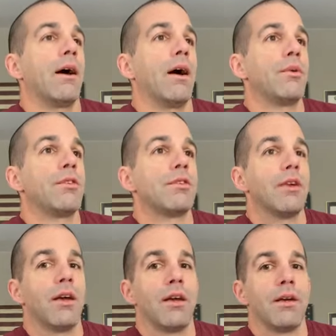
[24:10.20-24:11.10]
I would
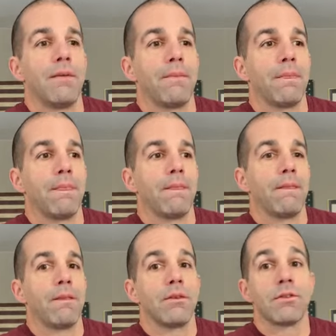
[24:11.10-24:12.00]
say
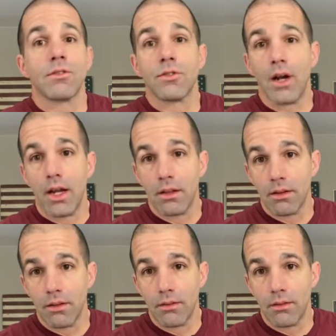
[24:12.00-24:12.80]
strength,